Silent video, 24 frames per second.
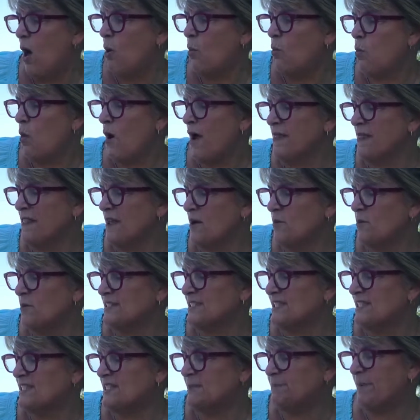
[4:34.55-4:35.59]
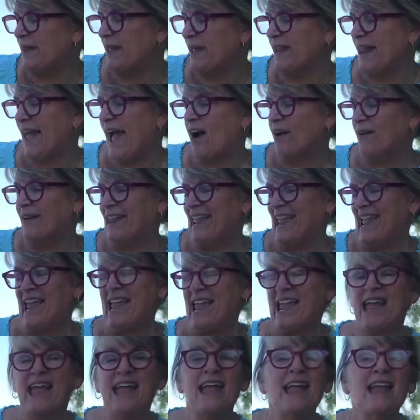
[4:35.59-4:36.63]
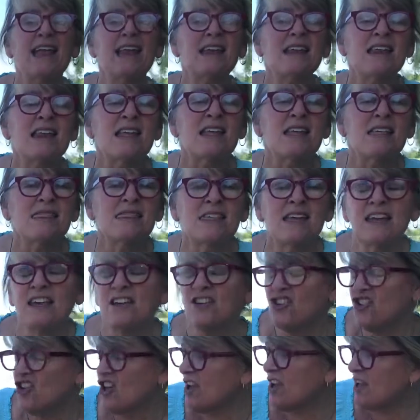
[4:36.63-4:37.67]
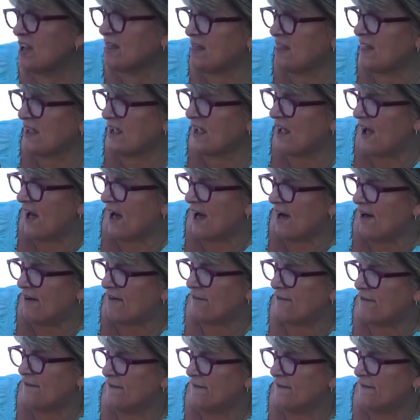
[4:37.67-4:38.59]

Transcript: one that would spit out anything she could think of,